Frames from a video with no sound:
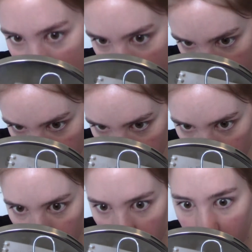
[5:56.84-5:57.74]

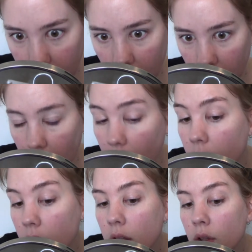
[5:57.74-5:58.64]
texture
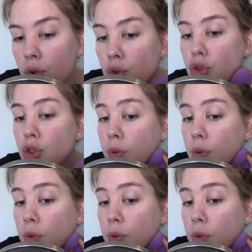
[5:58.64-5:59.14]
than the